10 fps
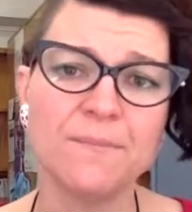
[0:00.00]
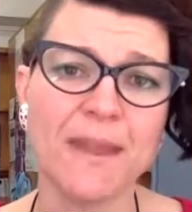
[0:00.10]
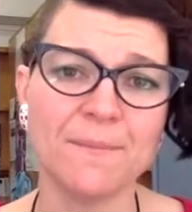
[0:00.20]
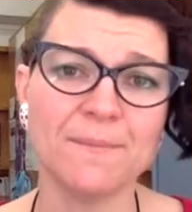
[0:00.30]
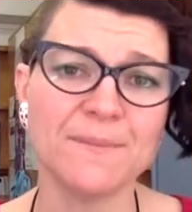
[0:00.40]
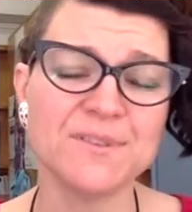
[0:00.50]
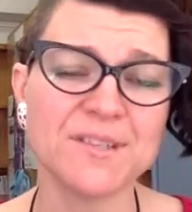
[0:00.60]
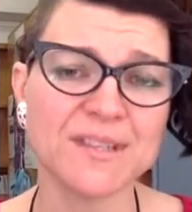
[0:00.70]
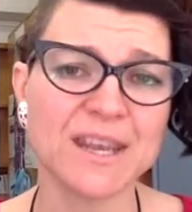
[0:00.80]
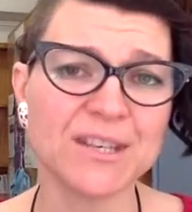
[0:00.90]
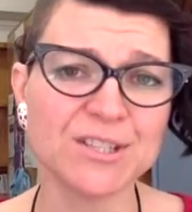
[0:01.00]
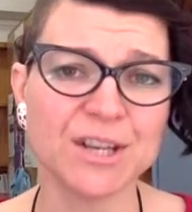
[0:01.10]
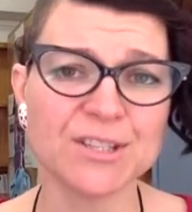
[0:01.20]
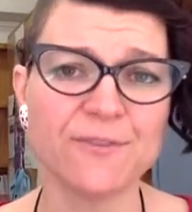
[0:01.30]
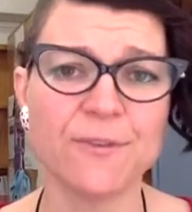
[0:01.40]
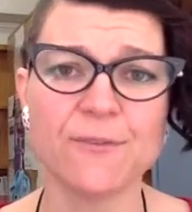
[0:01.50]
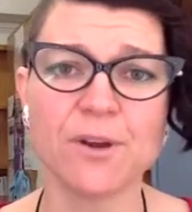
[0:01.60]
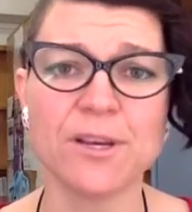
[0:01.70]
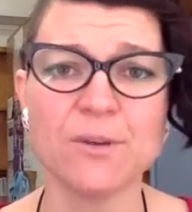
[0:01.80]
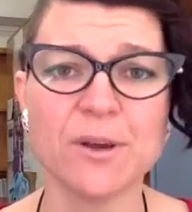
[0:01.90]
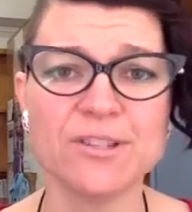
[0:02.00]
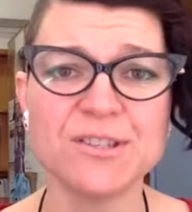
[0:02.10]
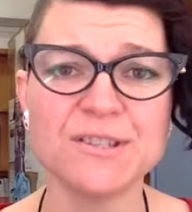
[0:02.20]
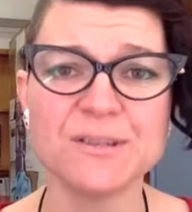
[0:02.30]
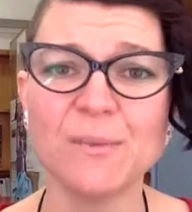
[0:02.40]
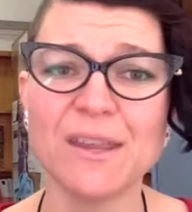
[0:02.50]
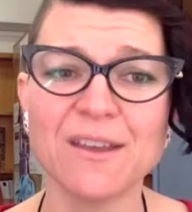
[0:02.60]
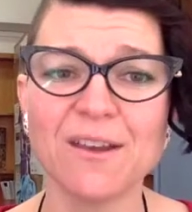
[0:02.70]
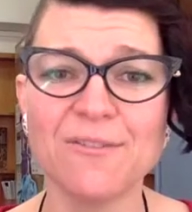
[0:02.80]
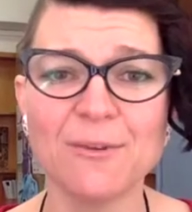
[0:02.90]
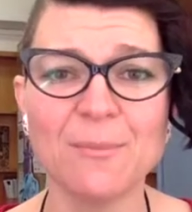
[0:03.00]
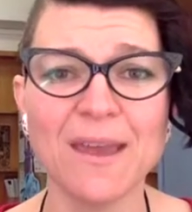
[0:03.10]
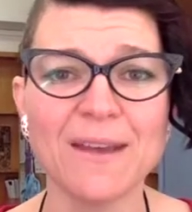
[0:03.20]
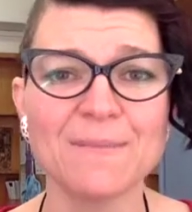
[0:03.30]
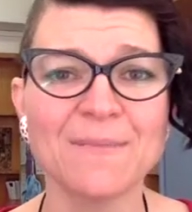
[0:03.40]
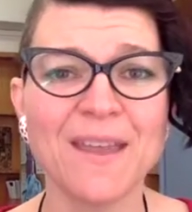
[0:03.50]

yeah, just get in touch if you've got any questions and we can go from there.